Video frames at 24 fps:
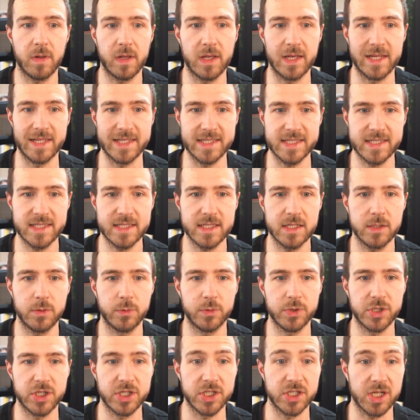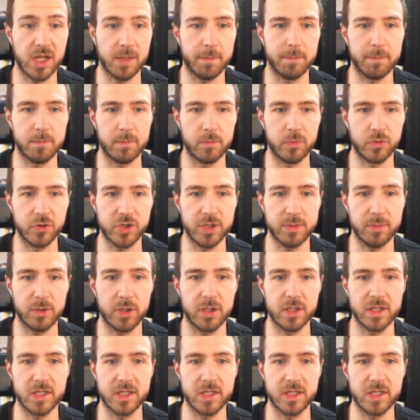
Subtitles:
list, which is a mutable